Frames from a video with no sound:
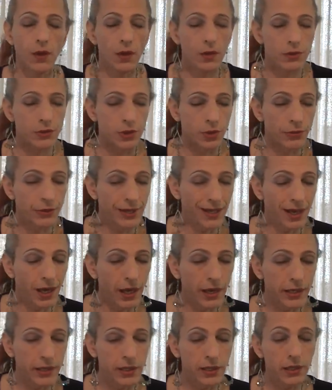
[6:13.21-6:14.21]
So the
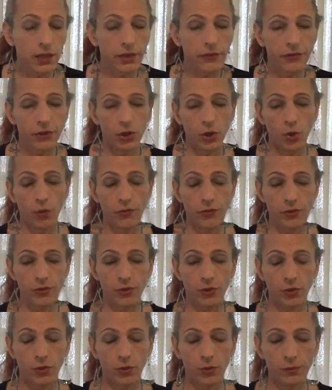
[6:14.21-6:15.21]
idea of an
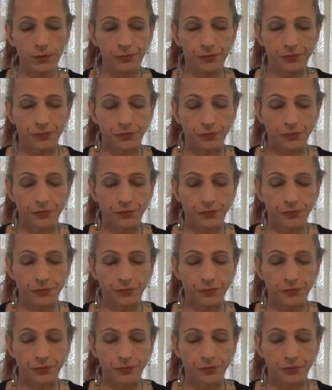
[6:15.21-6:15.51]
oversoul,